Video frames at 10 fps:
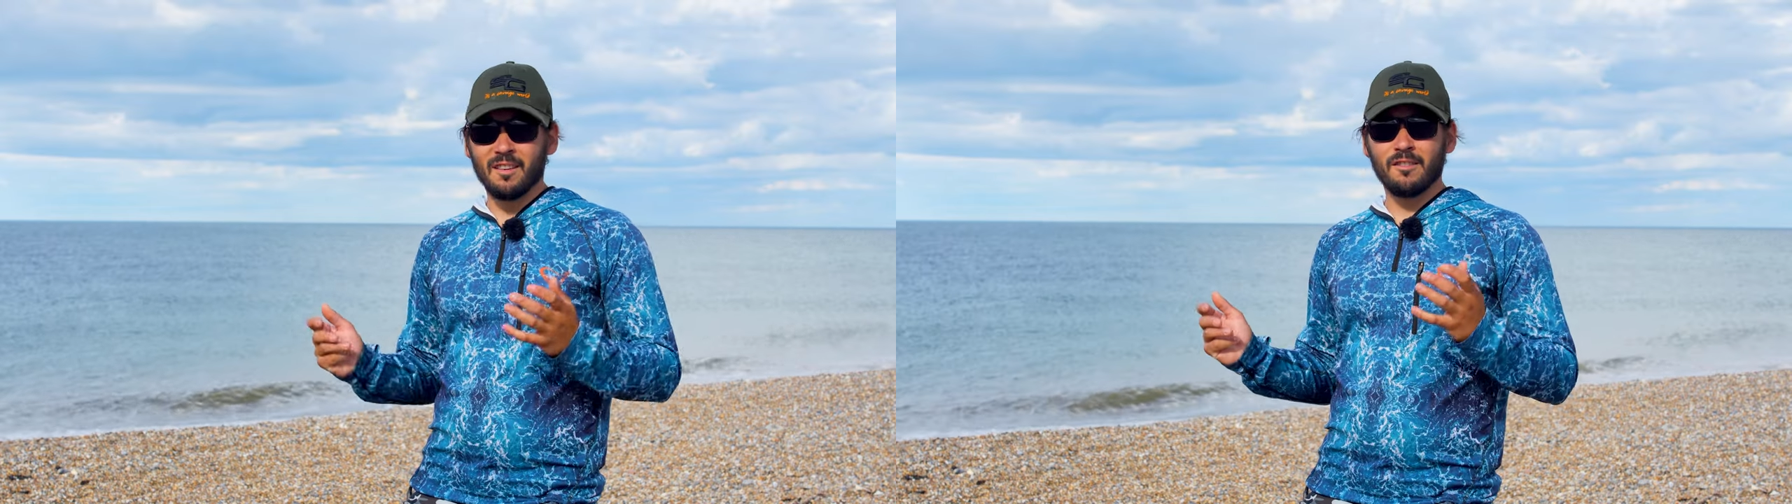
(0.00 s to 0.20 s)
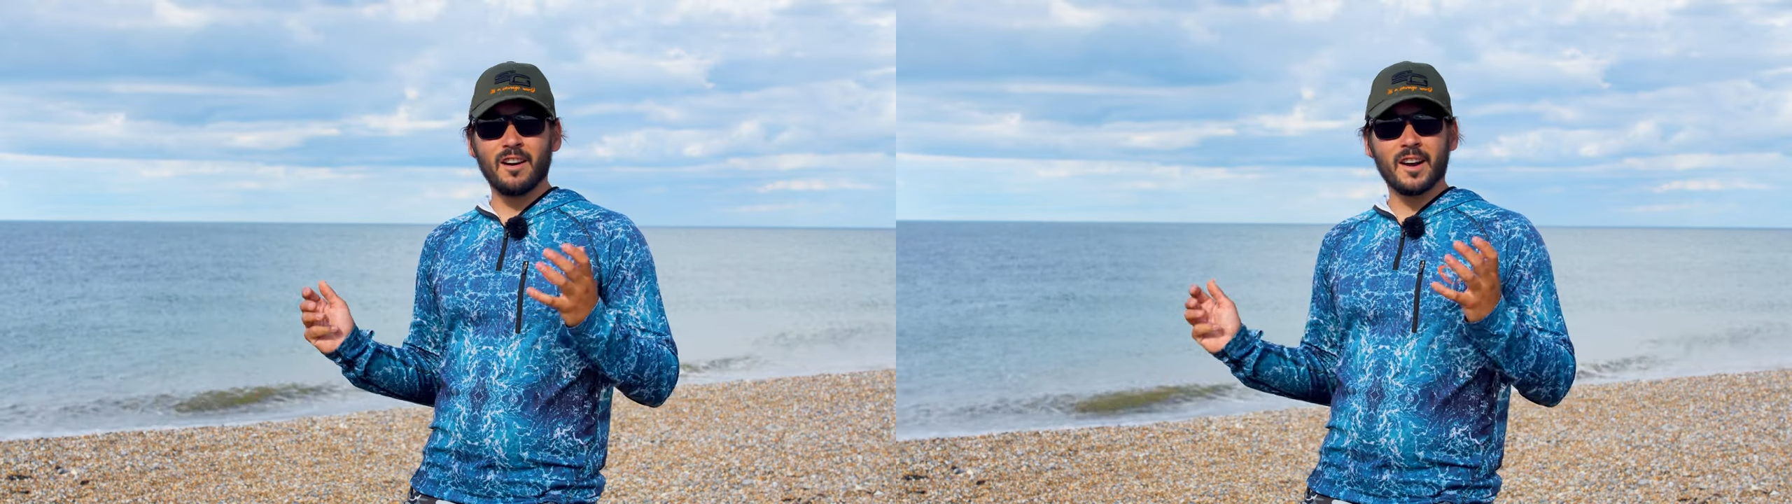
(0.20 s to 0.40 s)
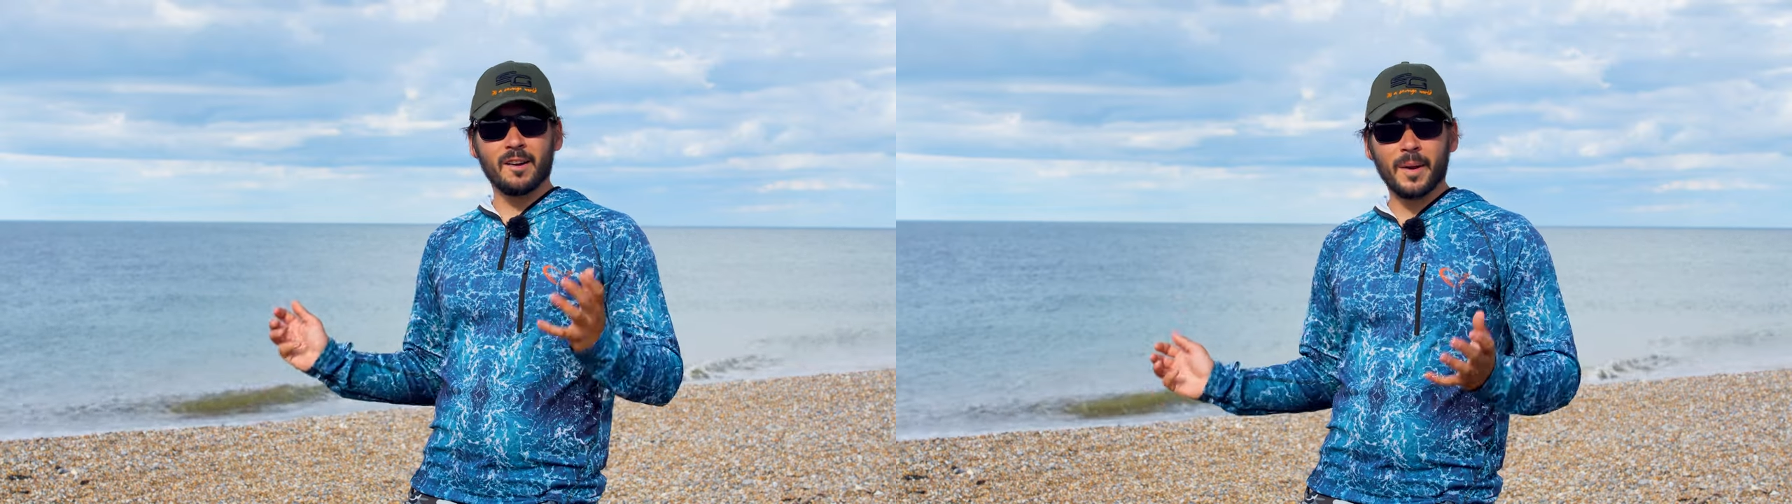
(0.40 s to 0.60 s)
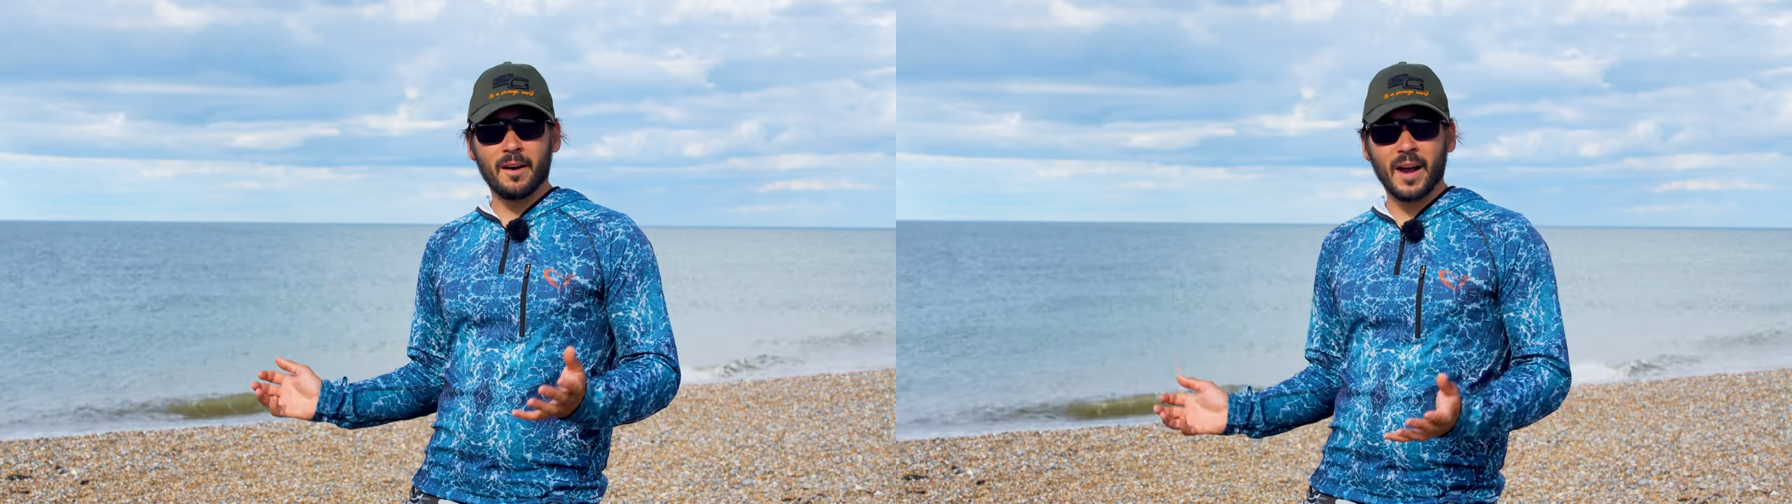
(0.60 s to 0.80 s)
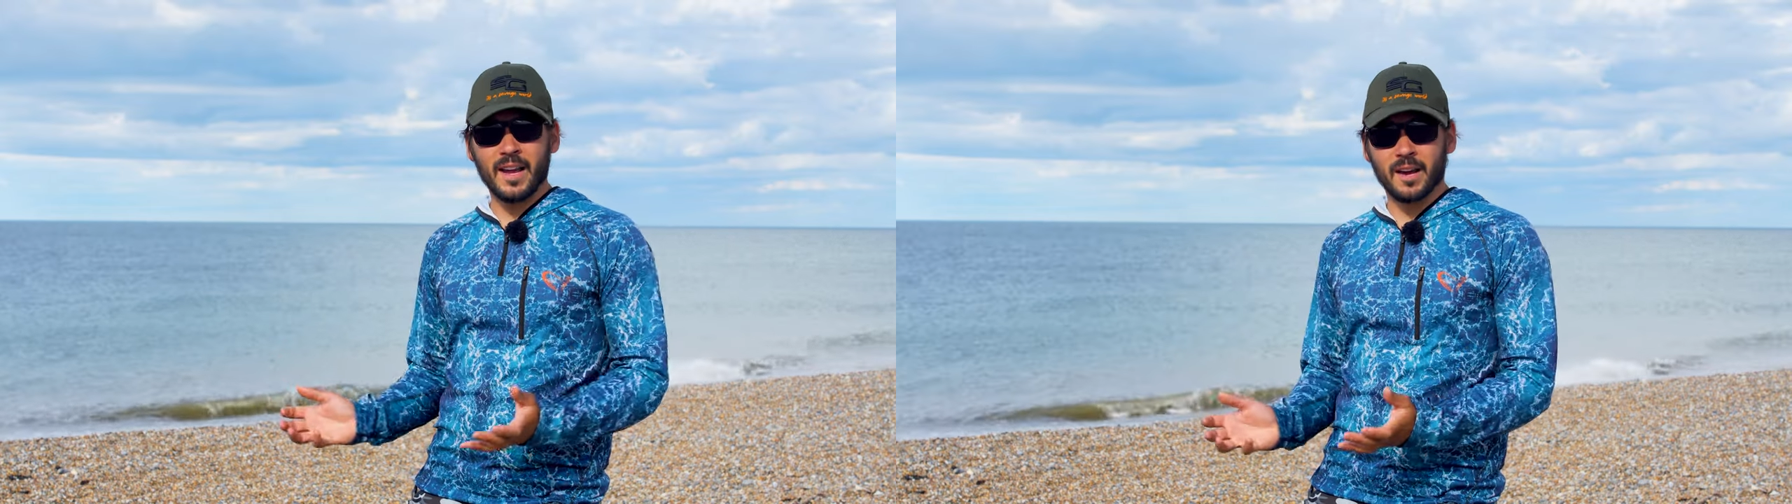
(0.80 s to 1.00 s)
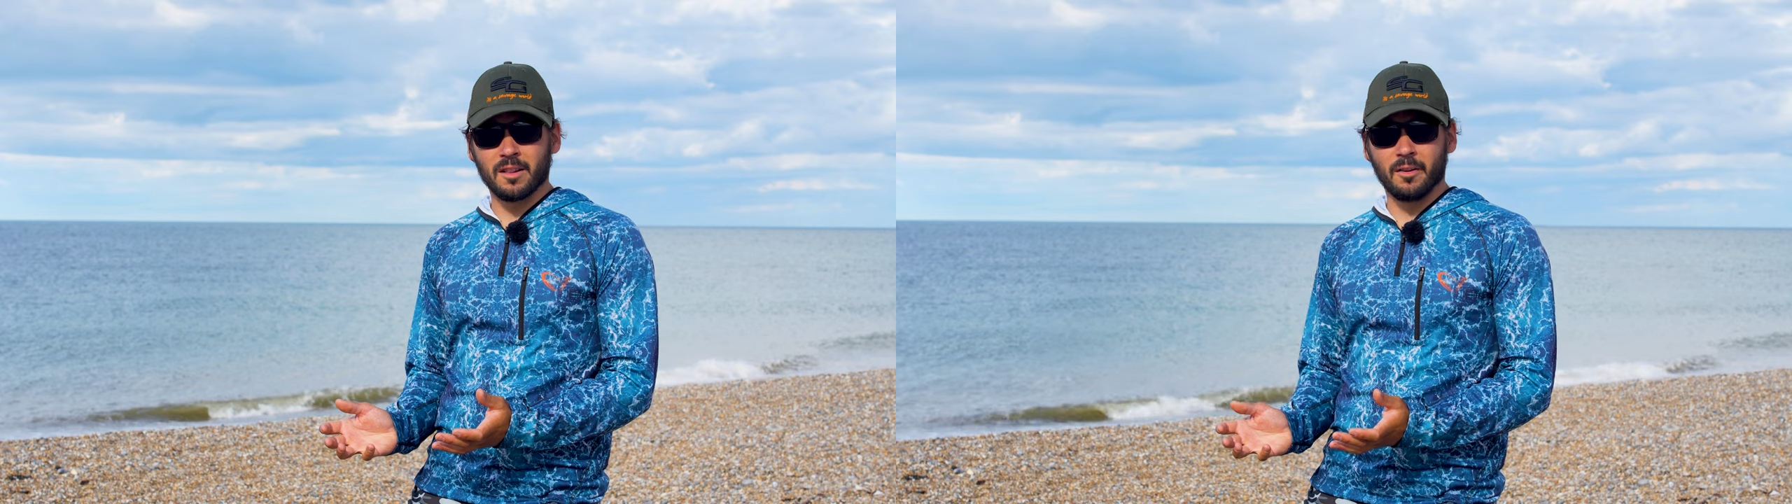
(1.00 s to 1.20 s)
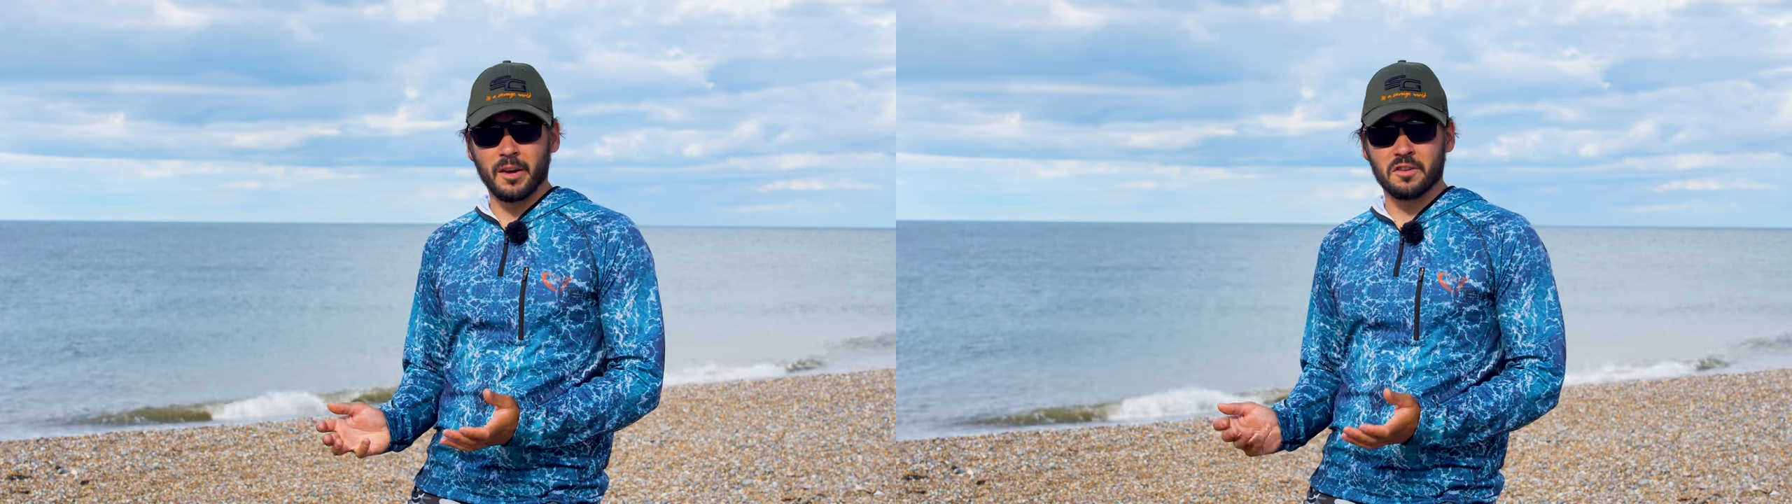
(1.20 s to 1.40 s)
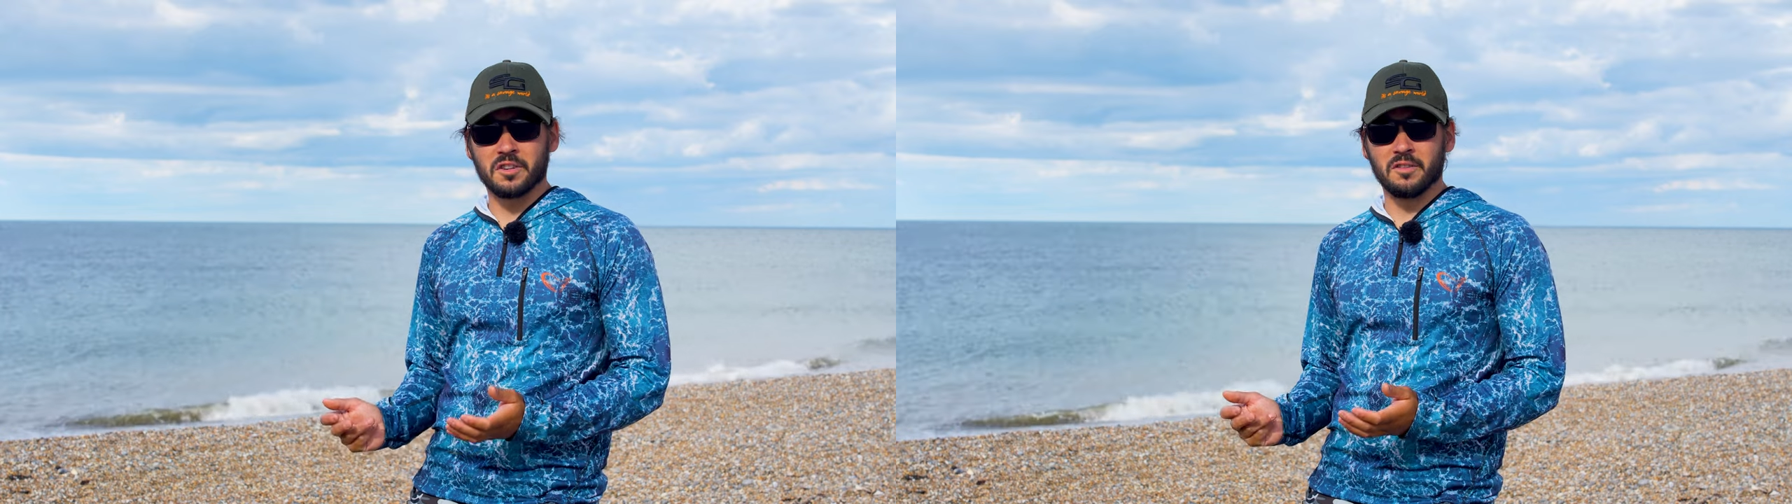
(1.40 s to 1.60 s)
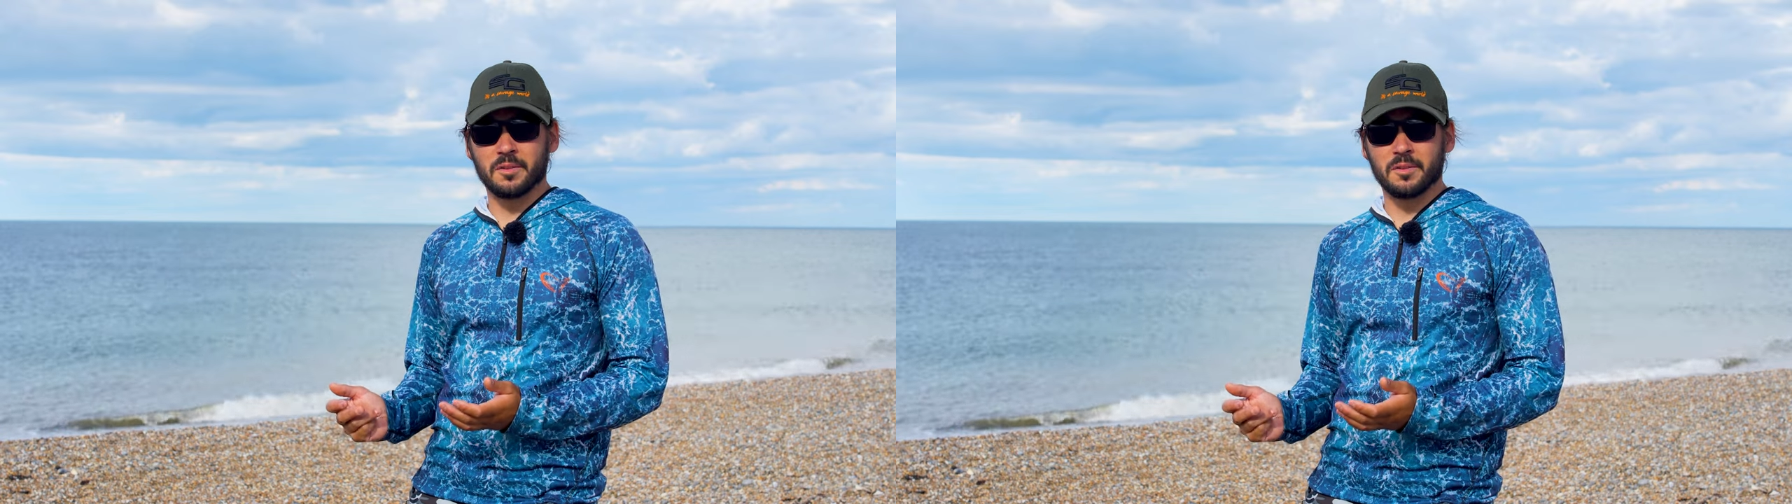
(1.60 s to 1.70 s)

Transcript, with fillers: Right about eight o'clock it's due